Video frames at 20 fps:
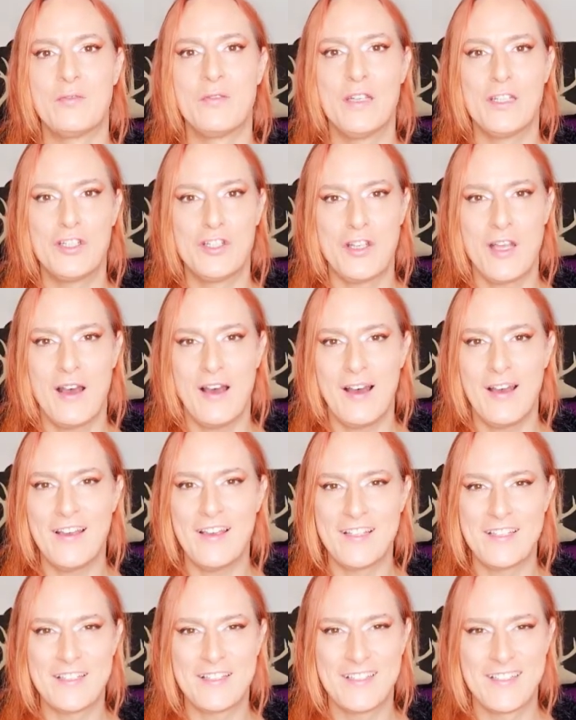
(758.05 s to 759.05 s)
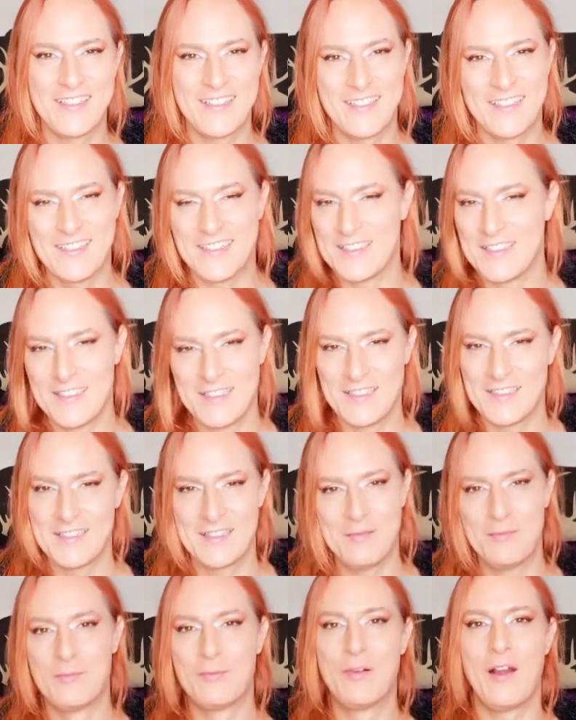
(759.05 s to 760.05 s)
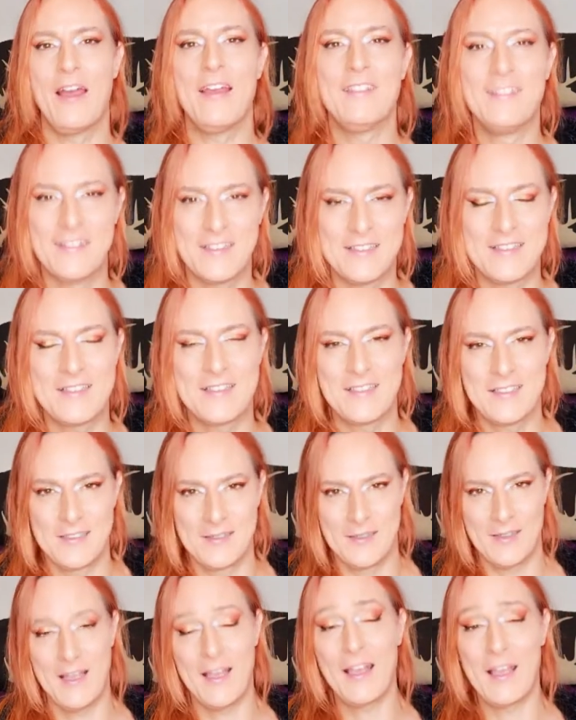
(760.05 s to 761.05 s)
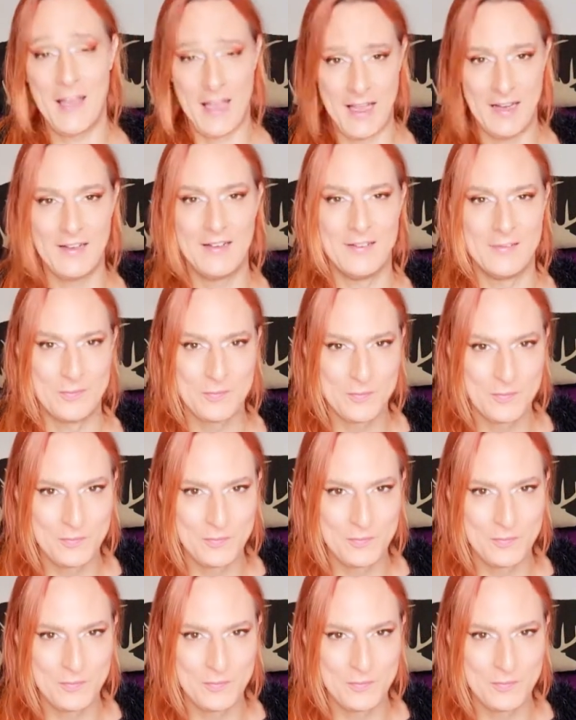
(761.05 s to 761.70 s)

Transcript: to reach the highest brightness again.